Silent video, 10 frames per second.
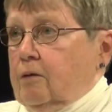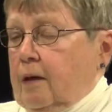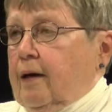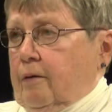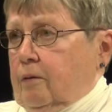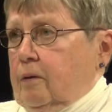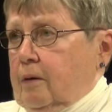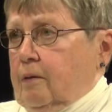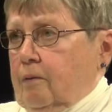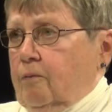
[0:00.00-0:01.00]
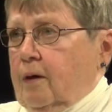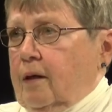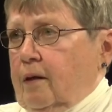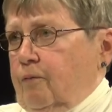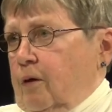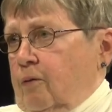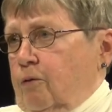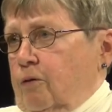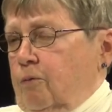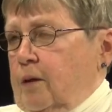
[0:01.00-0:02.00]
Yeah, yeah. Uh -huh. Well, it, it,
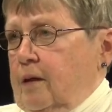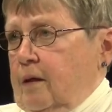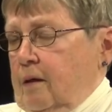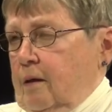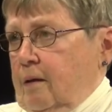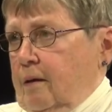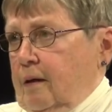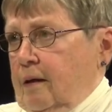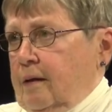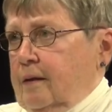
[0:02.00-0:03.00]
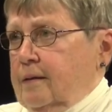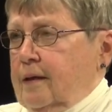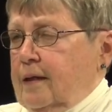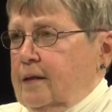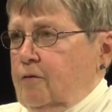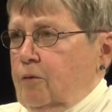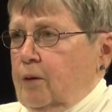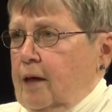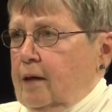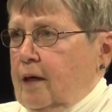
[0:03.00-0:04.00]
would be in this case, it would
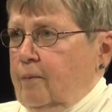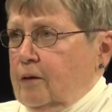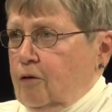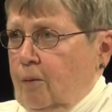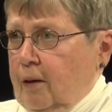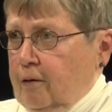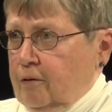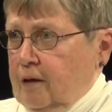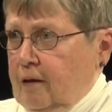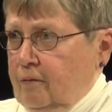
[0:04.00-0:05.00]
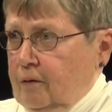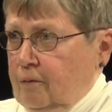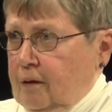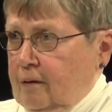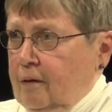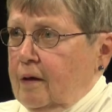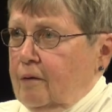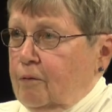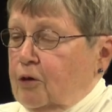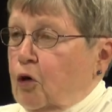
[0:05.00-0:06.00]
be Ann Cummings all by herself, and we
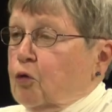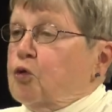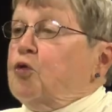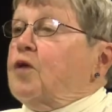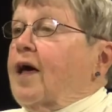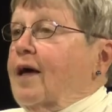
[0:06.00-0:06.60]
we don't do she's that.